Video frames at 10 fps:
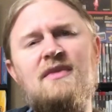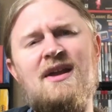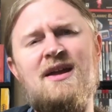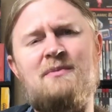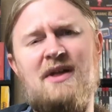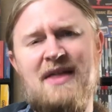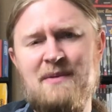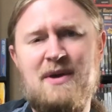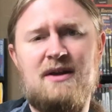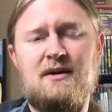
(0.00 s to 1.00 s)
and play that
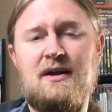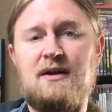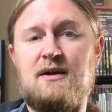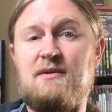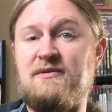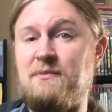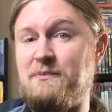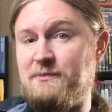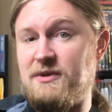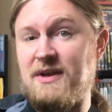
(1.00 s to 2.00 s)
pentatonic, and
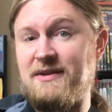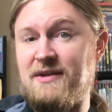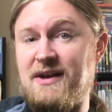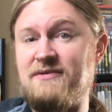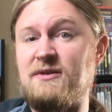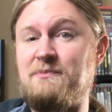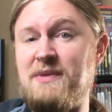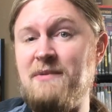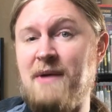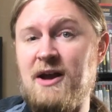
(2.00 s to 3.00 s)
that gives us
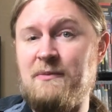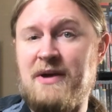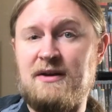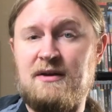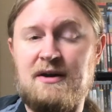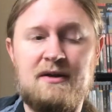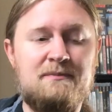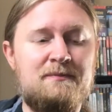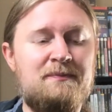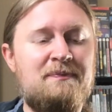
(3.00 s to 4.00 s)
B minor pentatonic.
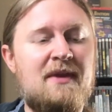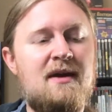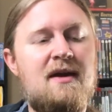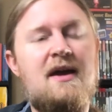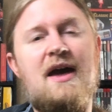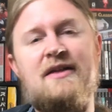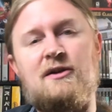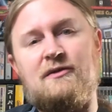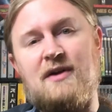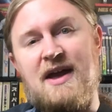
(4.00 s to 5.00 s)
And then
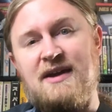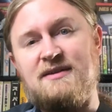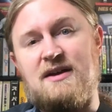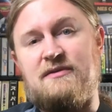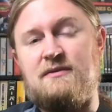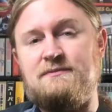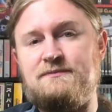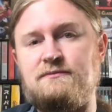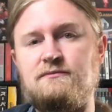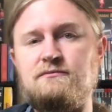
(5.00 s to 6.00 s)
over A7,
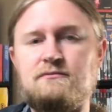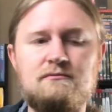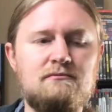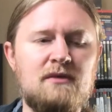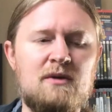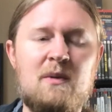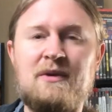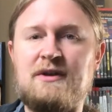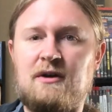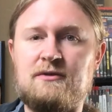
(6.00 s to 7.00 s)
we want
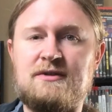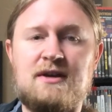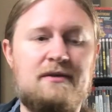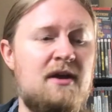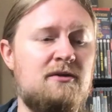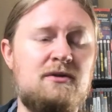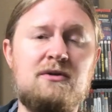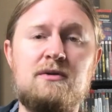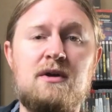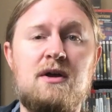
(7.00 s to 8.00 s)
the altered sound there
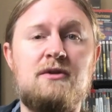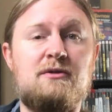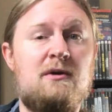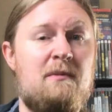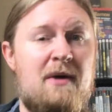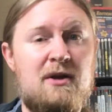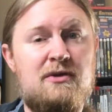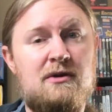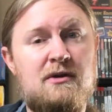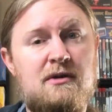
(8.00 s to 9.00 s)
too, so we're going to go up a minor
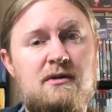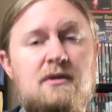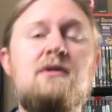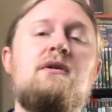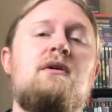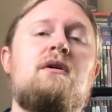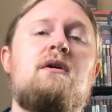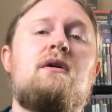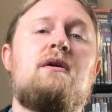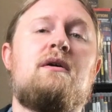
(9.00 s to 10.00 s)
3rd,
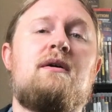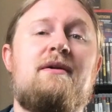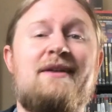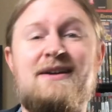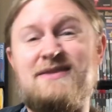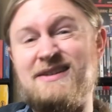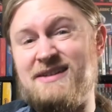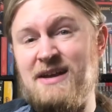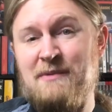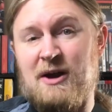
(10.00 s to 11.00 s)
and that gives us
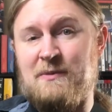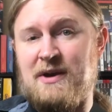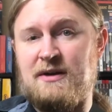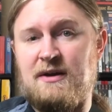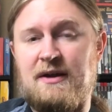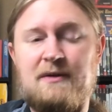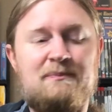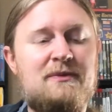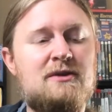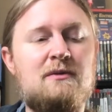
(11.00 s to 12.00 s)
C minor pentatonic.
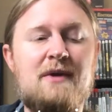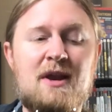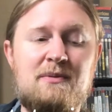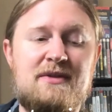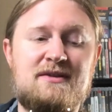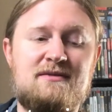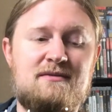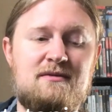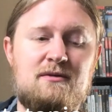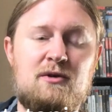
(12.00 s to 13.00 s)
So what we end up with is,
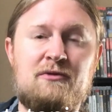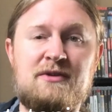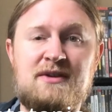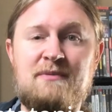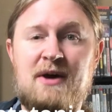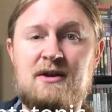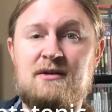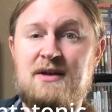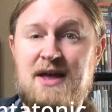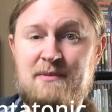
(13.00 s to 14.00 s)
over the D
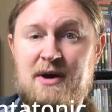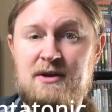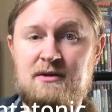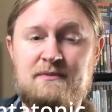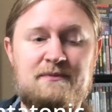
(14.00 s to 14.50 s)
minor, A minor.